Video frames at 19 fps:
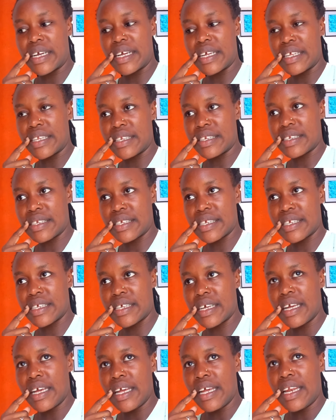And
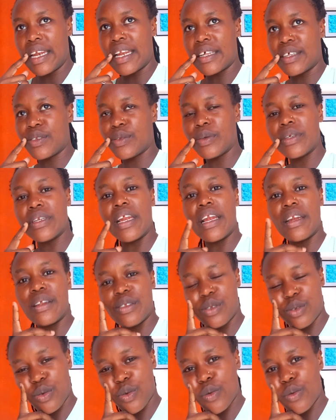last week,
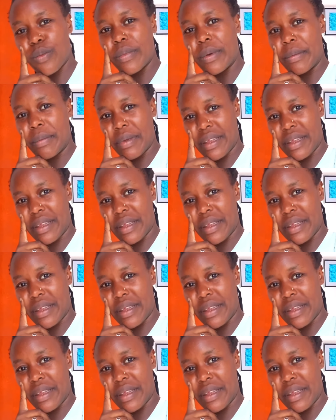nilisukuma,